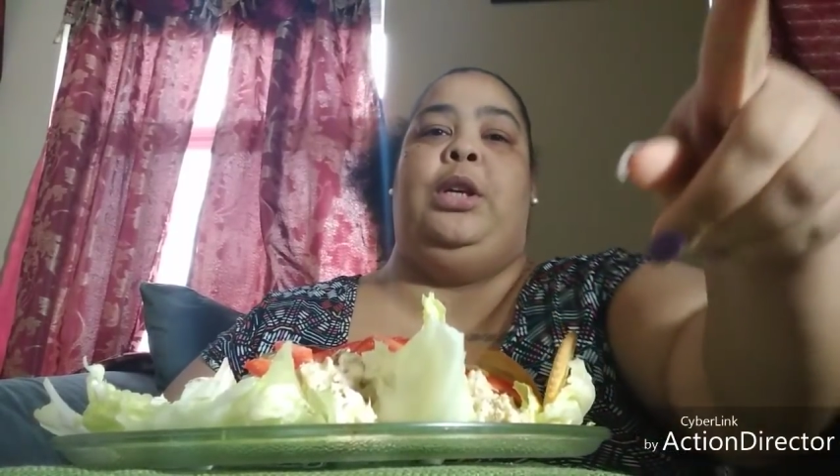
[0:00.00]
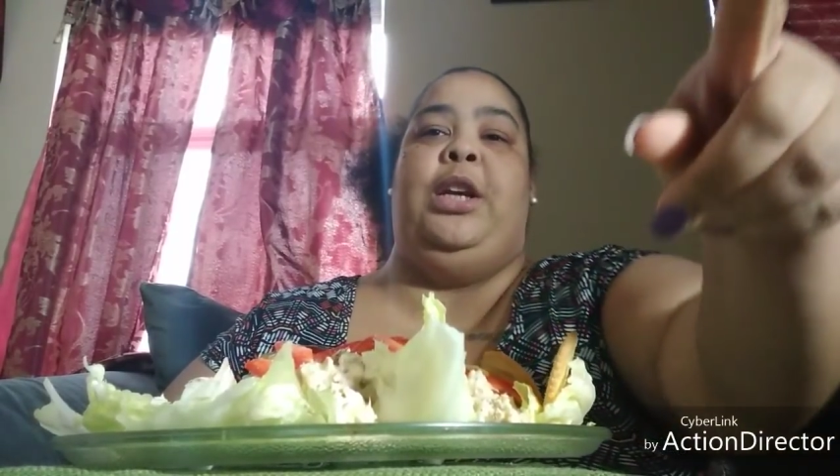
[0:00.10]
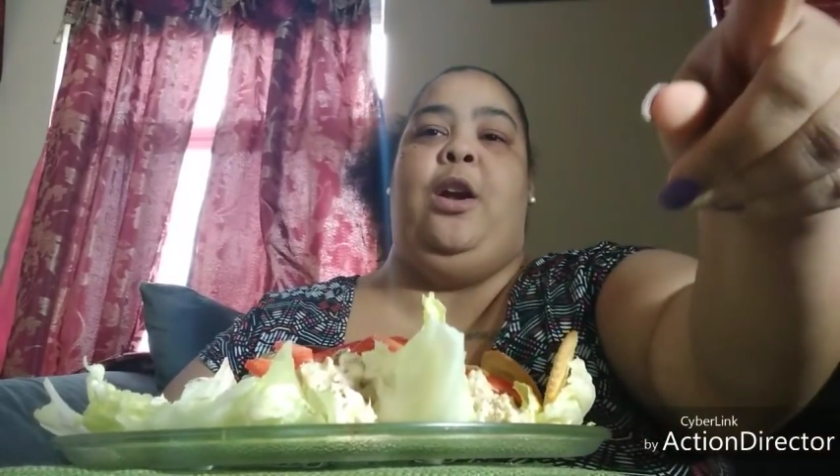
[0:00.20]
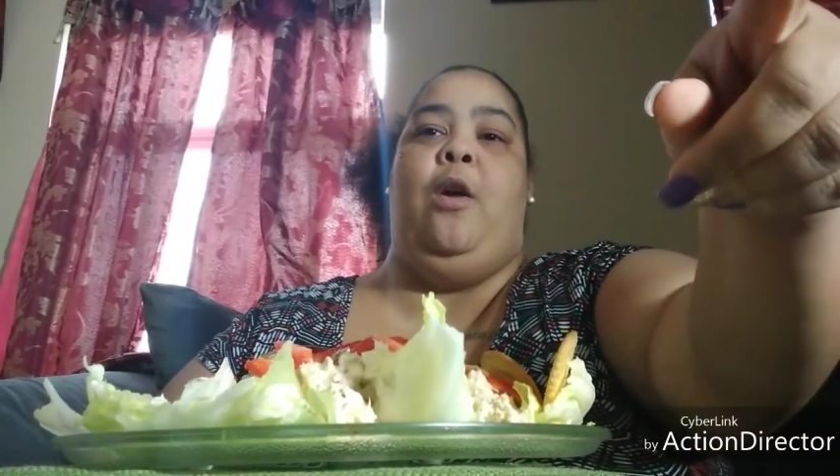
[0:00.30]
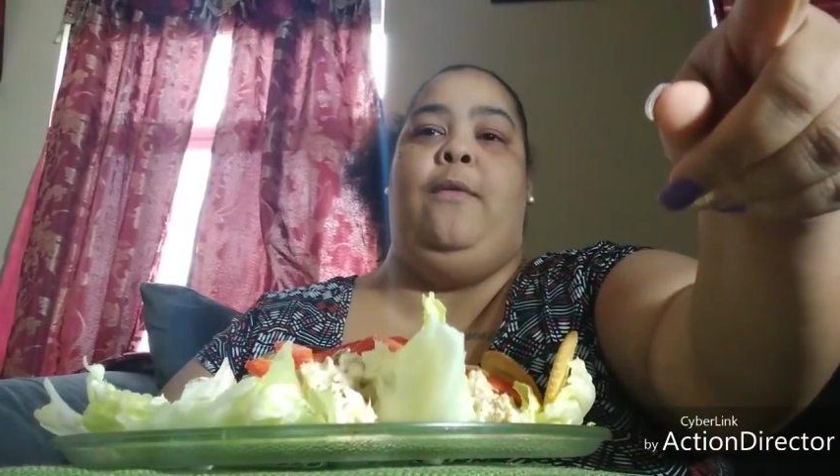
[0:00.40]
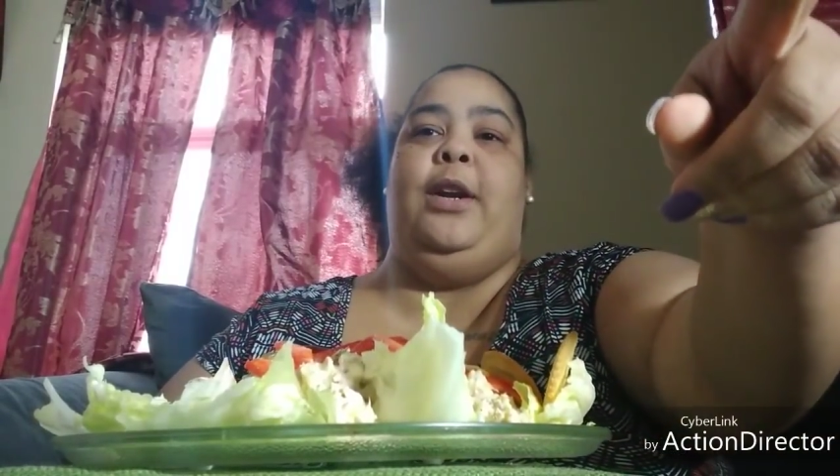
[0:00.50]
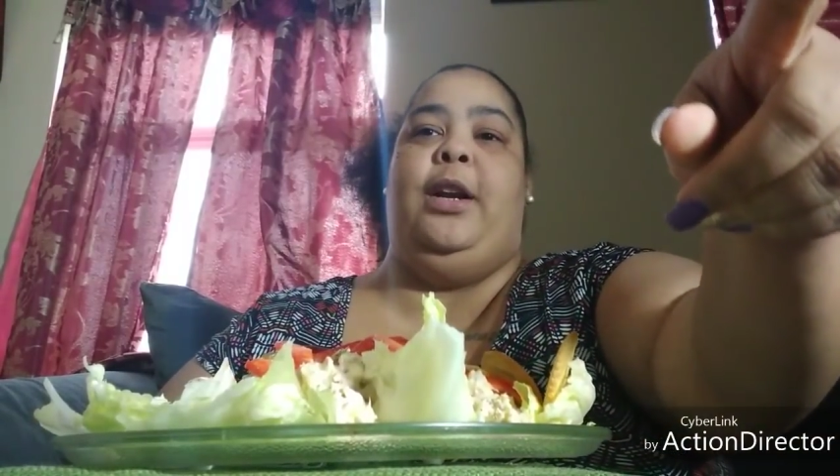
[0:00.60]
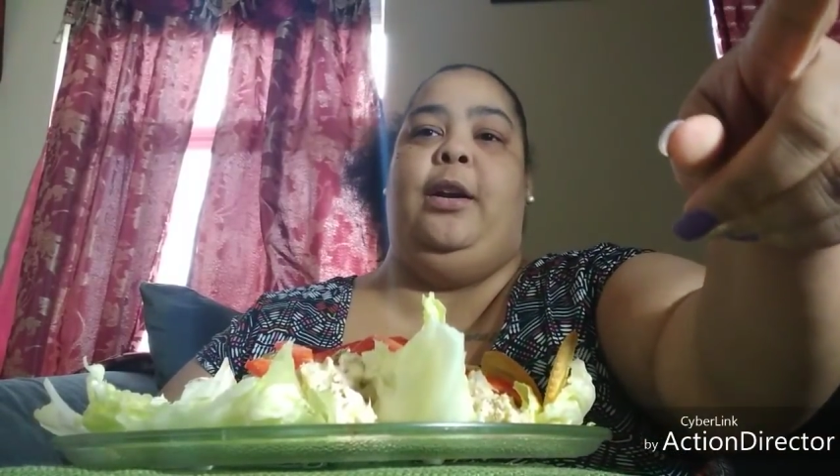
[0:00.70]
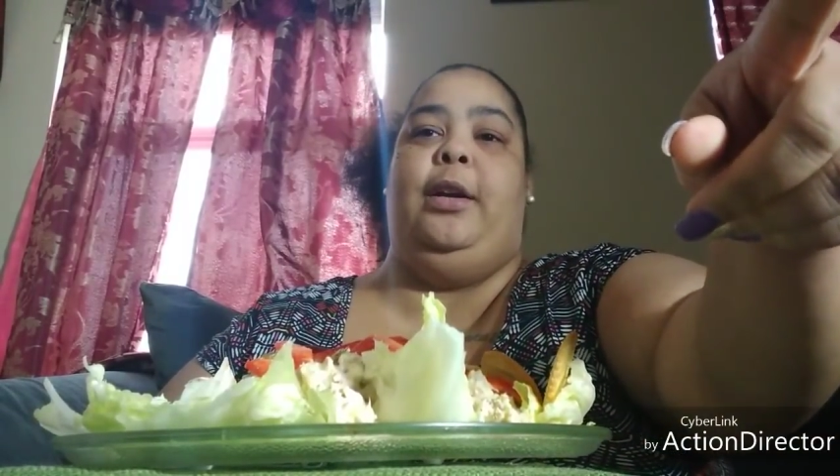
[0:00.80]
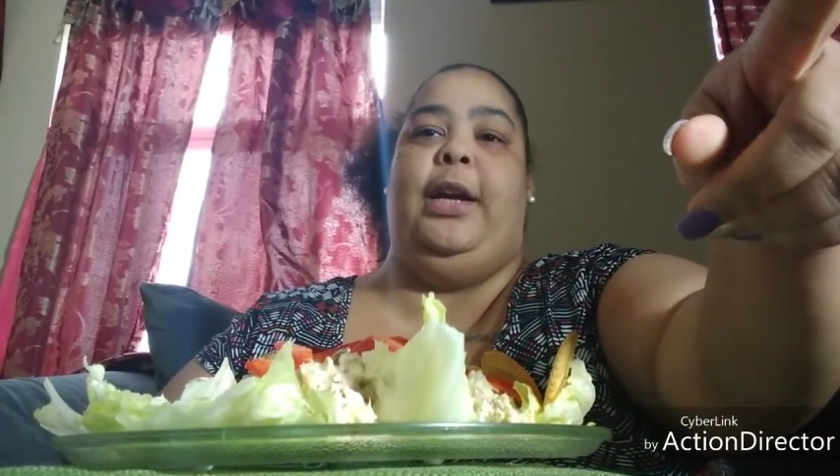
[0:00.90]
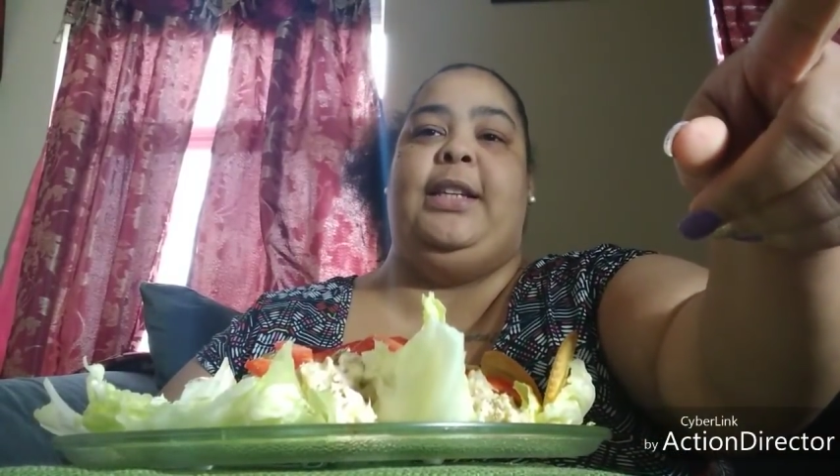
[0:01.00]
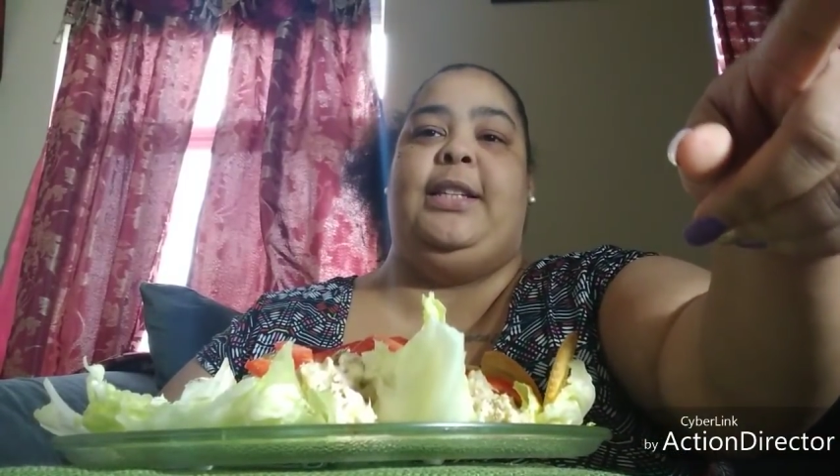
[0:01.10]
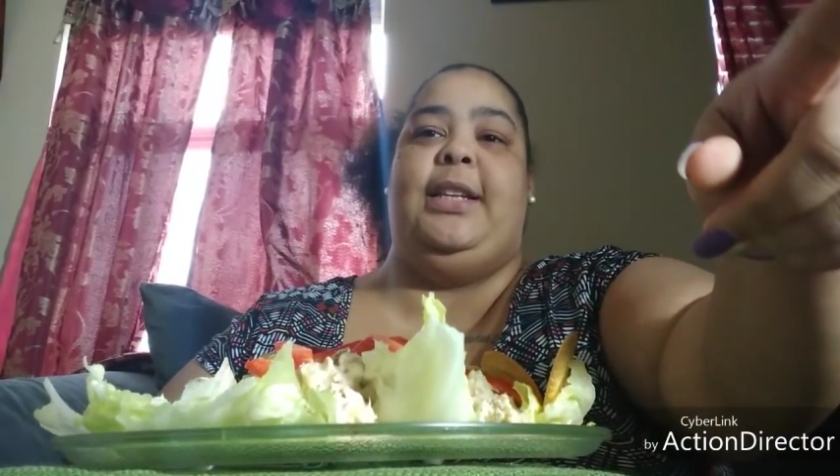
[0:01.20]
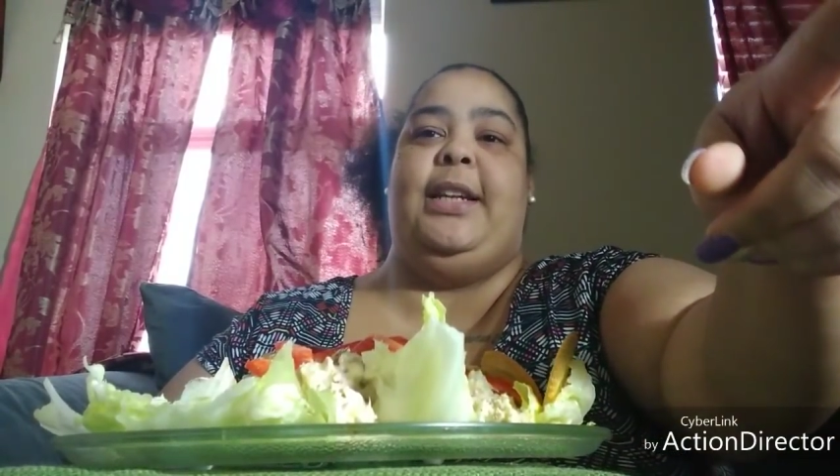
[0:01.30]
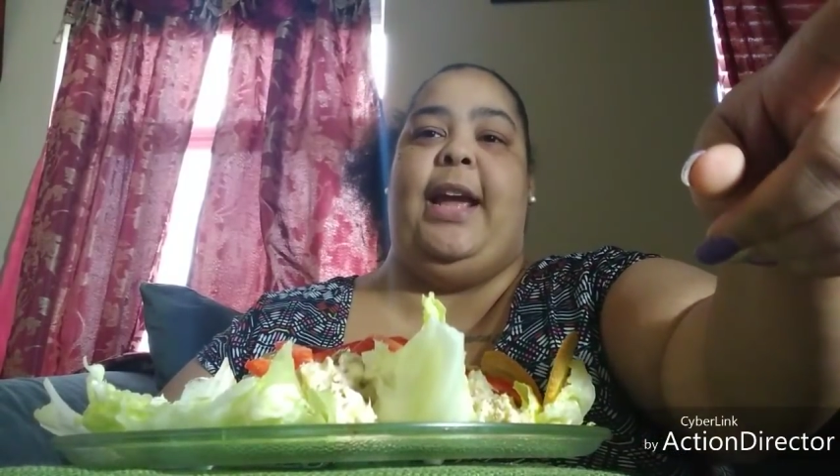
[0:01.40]
Get over there and
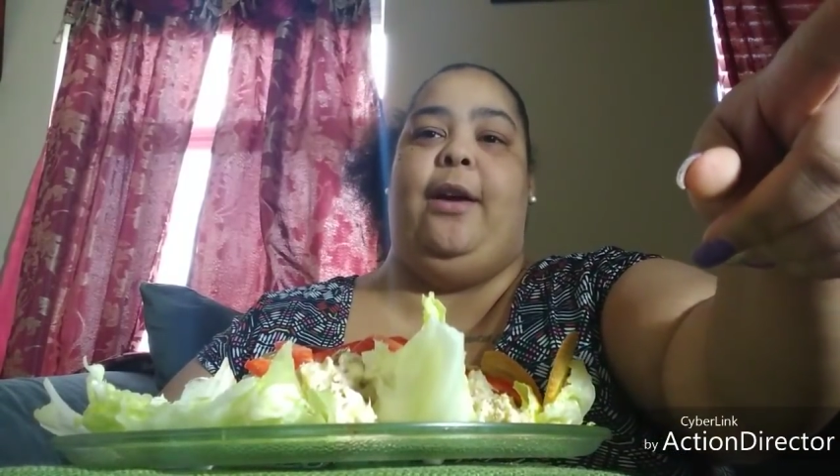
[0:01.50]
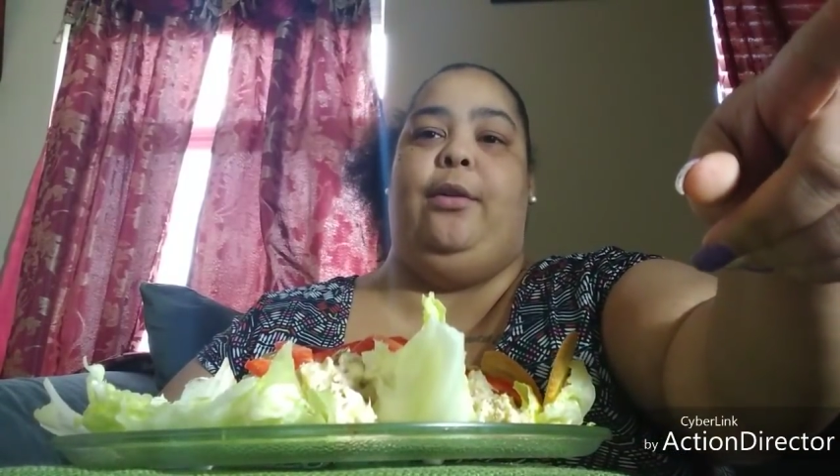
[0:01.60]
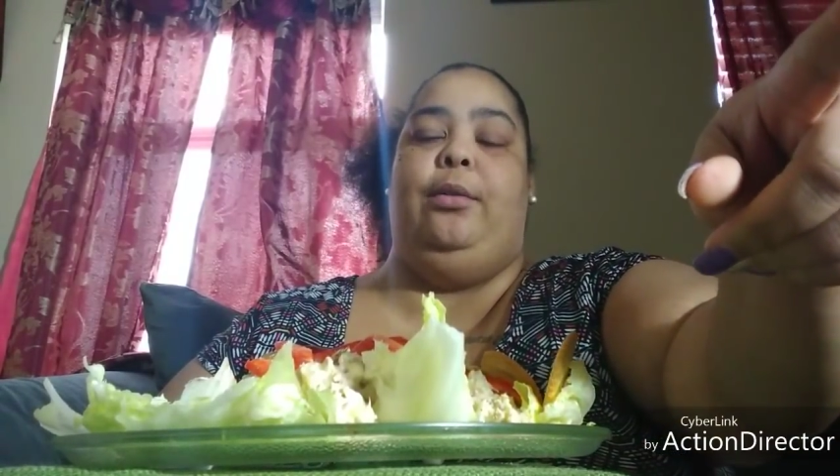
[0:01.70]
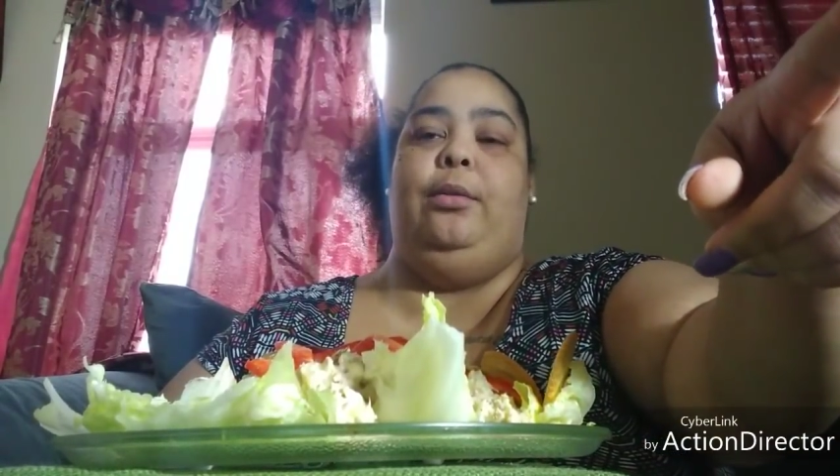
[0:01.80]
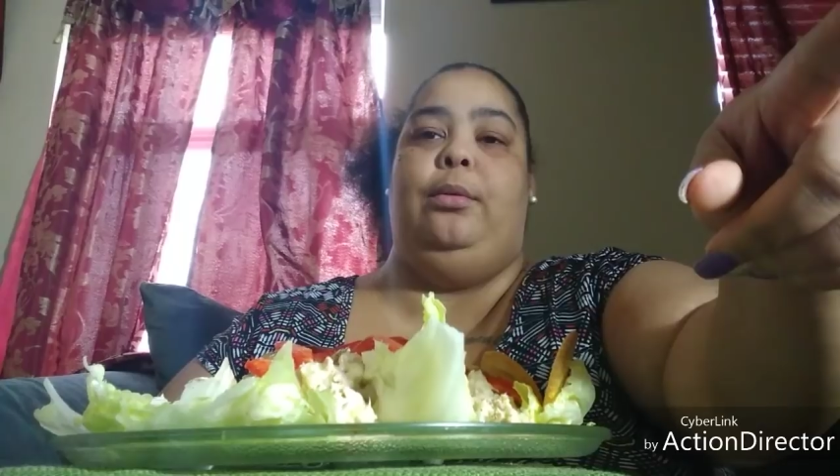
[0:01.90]
sit down.